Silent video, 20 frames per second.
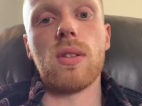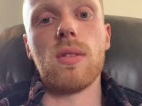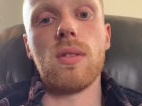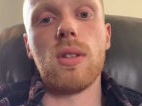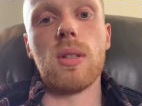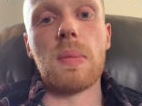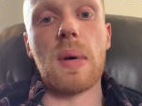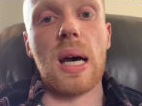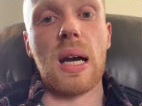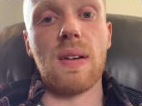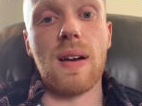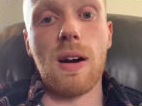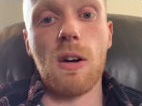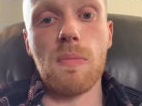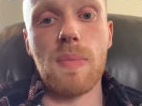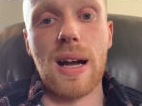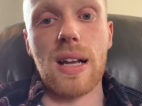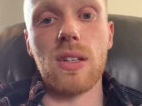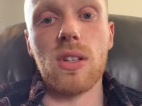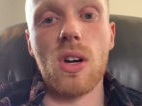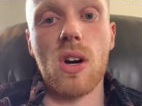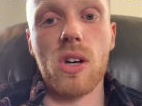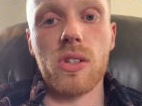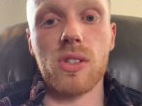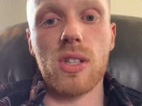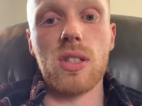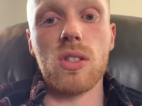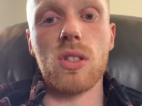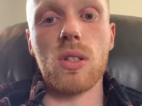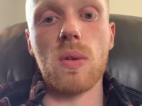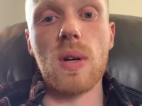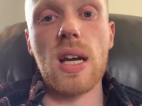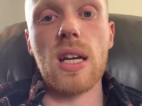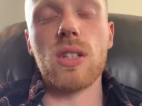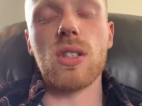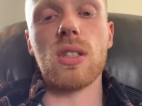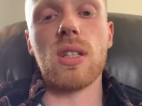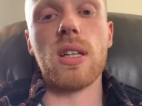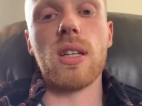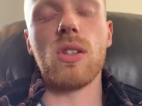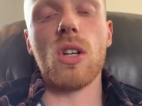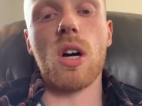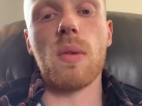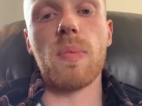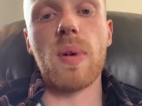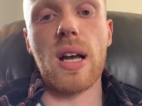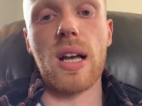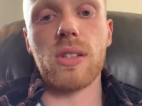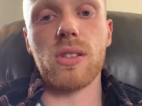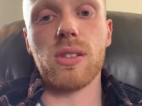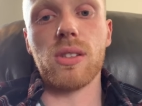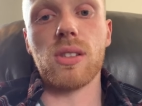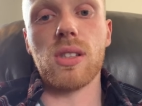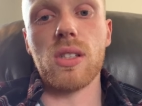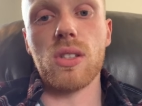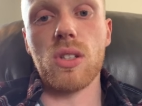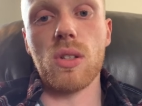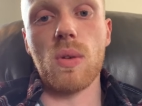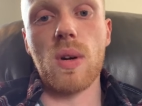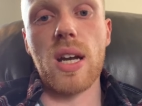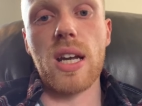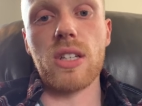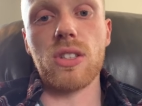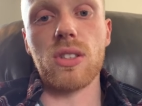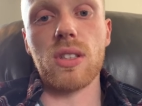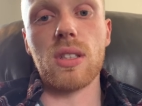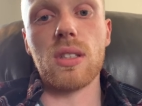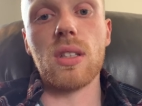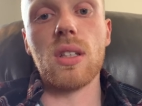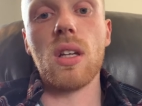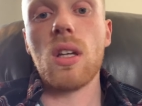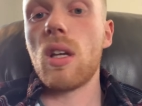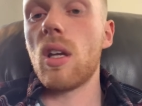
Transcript: No matter how bad your situation is, your personal situation,